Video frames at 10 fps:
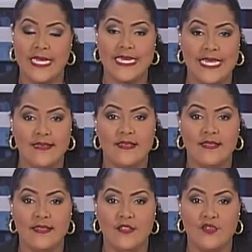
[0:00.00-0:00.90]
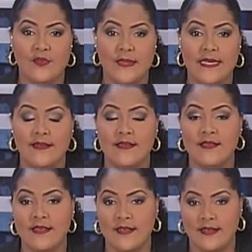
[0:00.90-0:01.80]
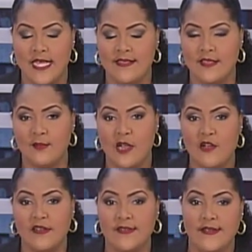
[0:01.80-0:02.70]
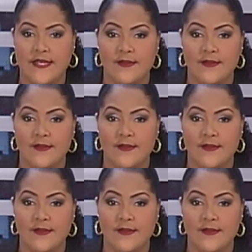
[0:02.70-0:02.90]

and getting these to be considered as a priority.